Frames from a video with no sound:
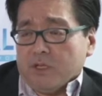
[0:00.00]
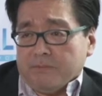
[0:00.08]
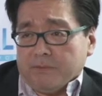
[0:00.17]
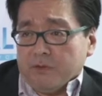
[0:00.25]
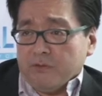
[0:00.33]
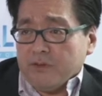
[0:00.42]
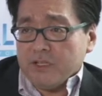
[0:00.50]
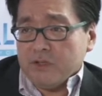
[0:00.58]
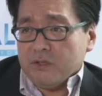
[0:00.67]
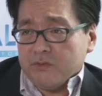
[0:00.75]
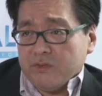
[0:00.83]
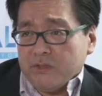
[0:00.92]
really proven
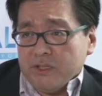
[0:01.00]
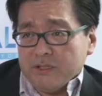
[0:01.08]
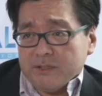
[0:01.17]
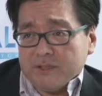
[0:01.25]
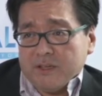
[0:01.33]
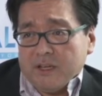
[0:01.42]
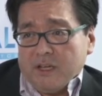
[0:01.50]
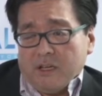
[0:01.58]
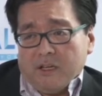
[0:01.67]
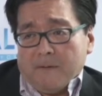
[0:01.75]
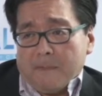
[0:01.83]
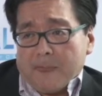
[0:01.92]
its usefulness.
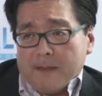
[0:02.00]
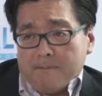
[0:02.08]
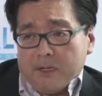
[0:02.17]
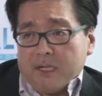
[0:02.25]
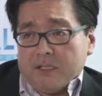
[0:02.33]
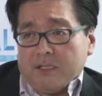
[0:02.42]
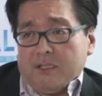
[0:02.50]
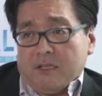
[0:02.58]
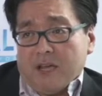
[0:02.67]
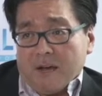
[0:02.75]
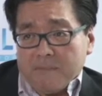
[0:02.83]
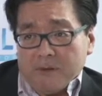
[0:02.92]
But
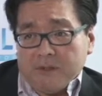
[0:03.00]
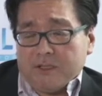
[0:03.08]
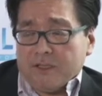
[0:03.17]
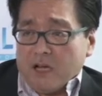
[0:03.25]
to topple